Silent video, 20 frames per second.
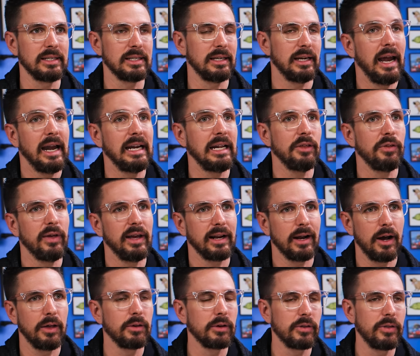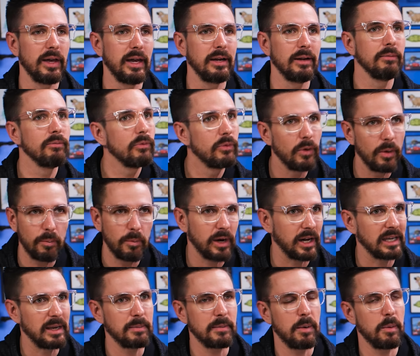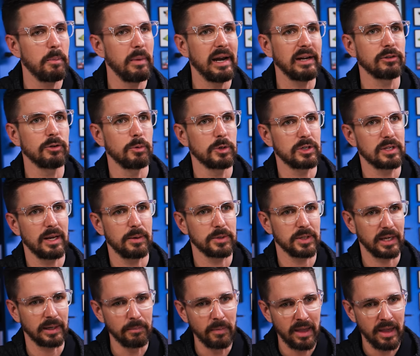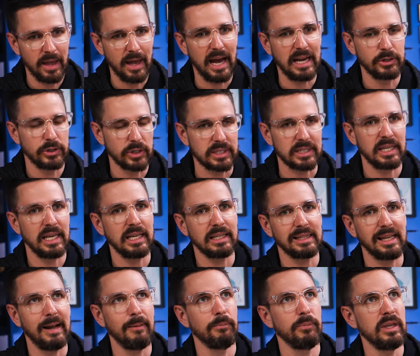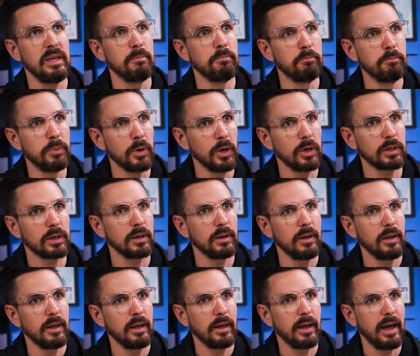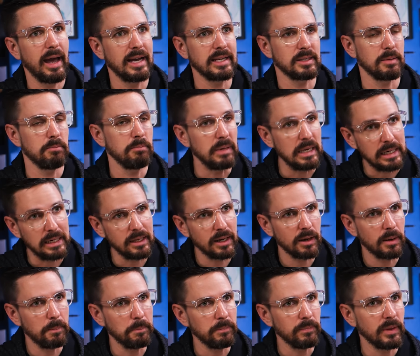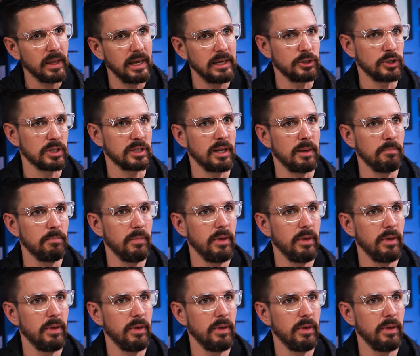isn't anything other than the what I keep coming back to, which is I was like, I just think that the book as a medium is just a